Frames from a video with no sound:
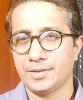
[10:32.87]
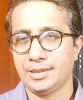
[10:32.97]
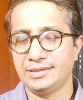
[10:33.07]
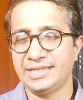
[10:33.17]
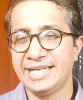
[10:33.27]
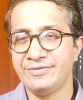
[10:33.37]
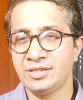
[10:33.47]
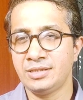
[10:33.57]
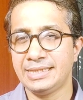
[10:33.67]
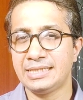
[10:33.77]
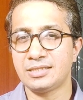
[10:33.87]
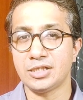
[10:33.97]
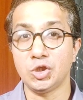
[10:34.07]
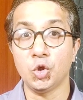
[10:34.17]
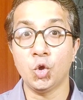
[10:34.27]
And the keyword is
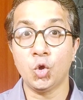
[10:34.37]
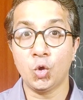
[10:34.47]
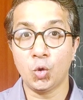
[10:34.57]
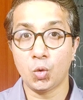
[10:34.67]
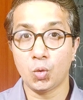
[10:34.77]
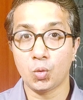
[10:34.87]
no.